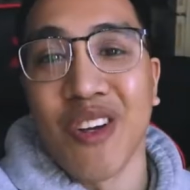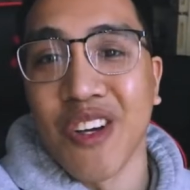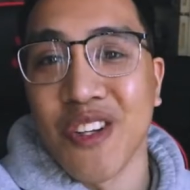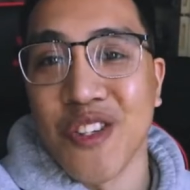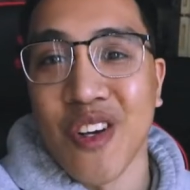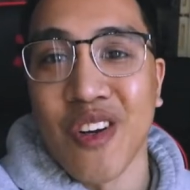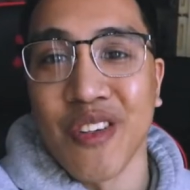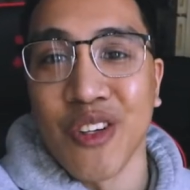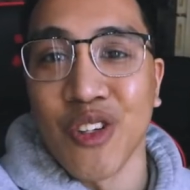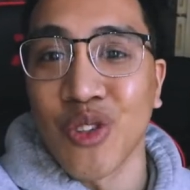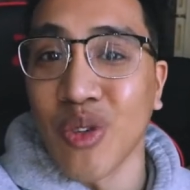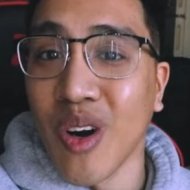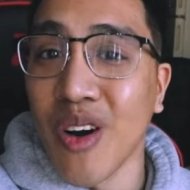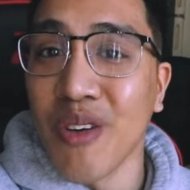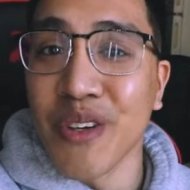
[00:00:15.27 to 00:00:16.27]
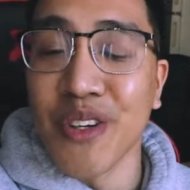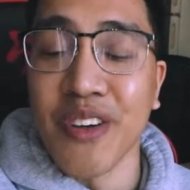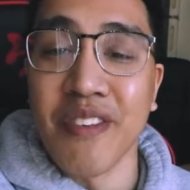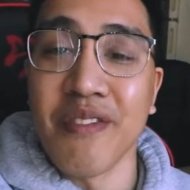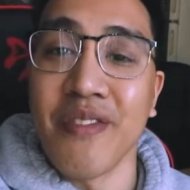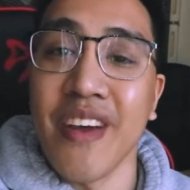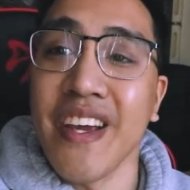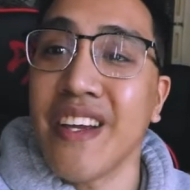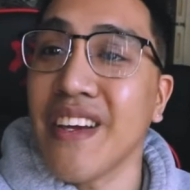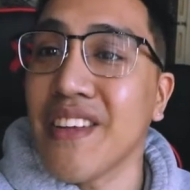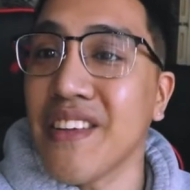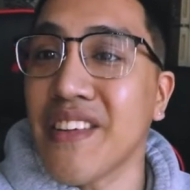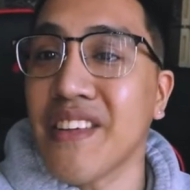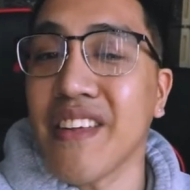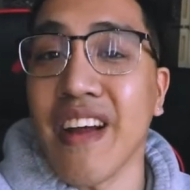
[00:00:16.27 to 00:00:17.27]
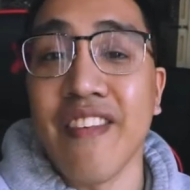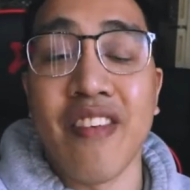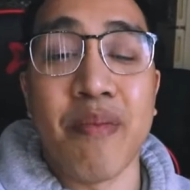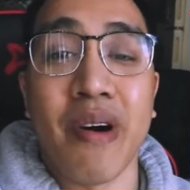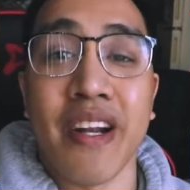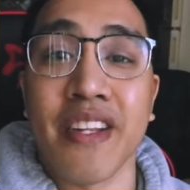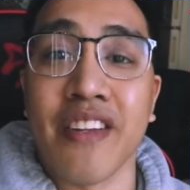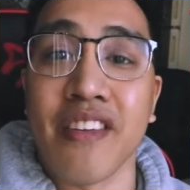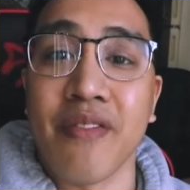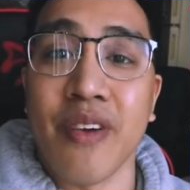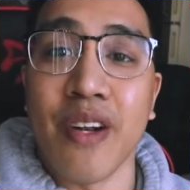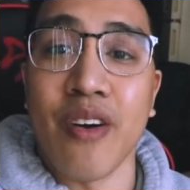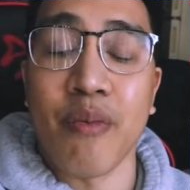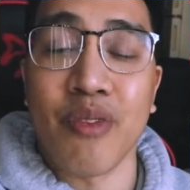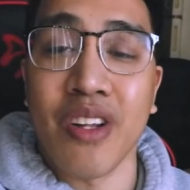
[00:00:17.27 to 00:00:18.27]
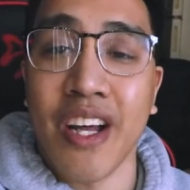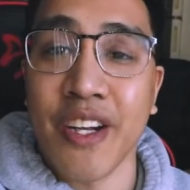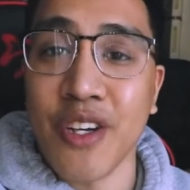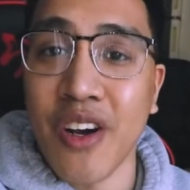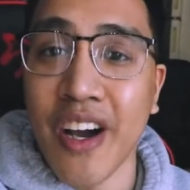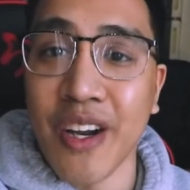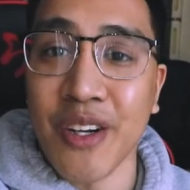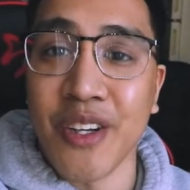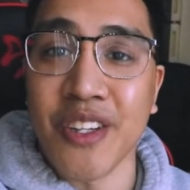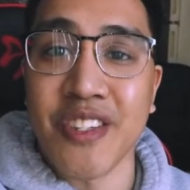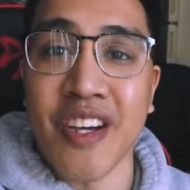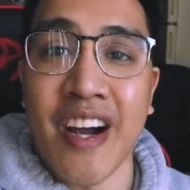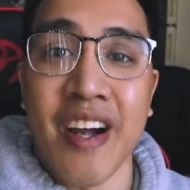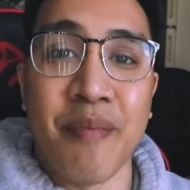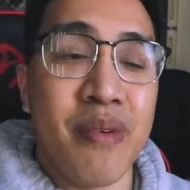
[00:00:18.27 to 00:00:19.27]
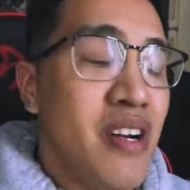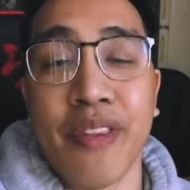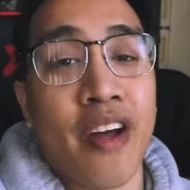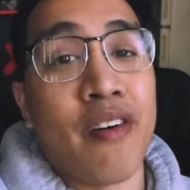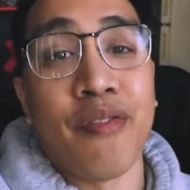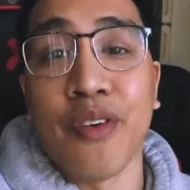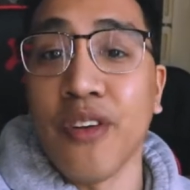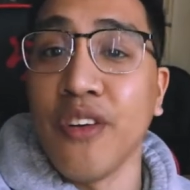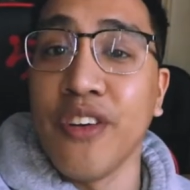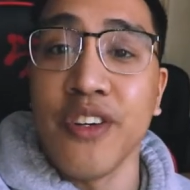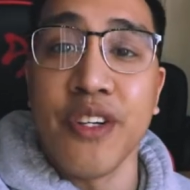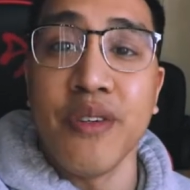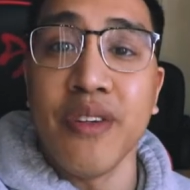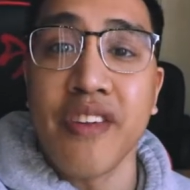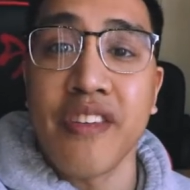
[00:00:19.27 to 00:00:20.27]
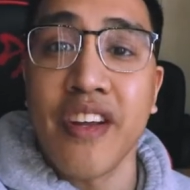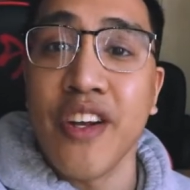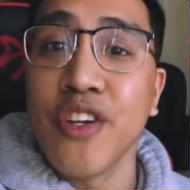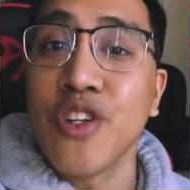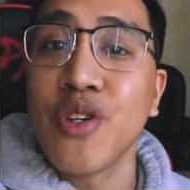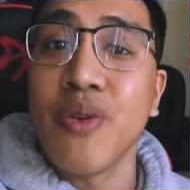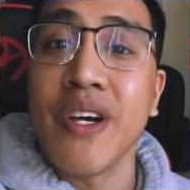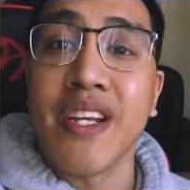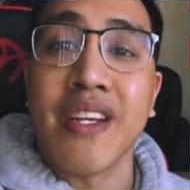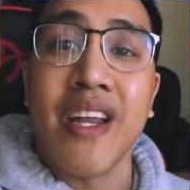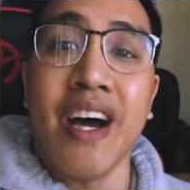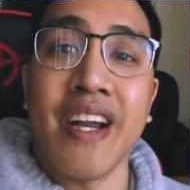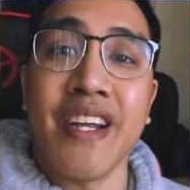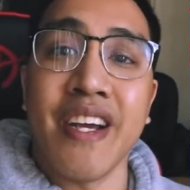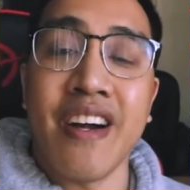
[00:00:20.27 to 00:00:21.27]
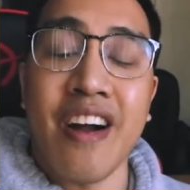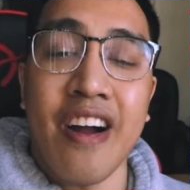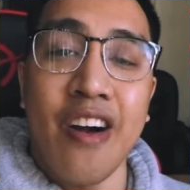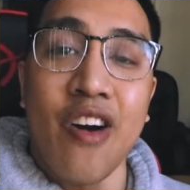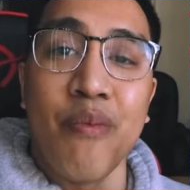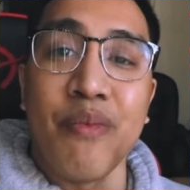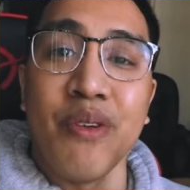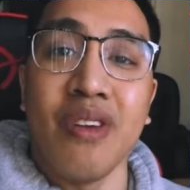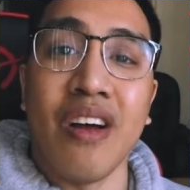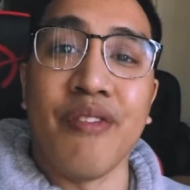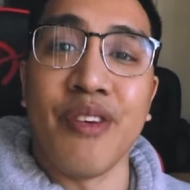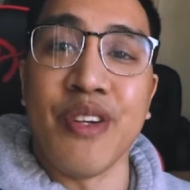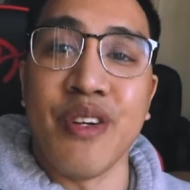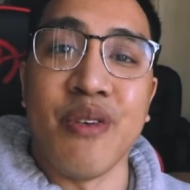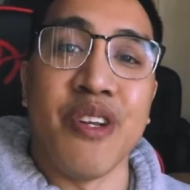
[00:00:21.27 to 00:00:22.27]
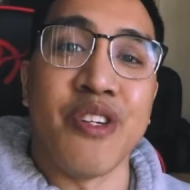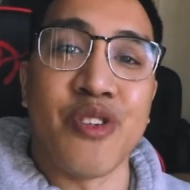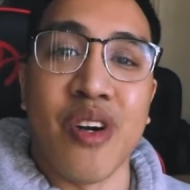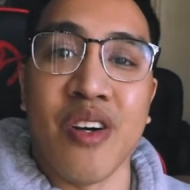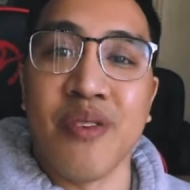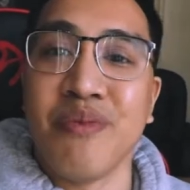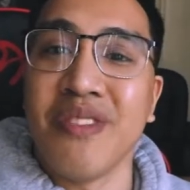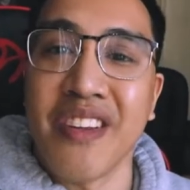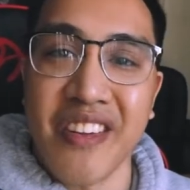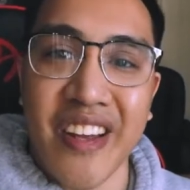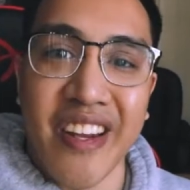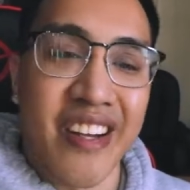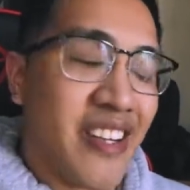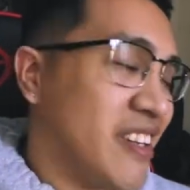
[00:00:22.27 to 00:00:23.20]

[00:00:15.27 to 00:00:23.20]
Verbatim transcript: look at y'all, you're grown, you're in Vegas. Everybody in this video, I'm glad y'all had a good time. Without further ado, let's get into it. And Nadia, I hope you love your new intro. Let's get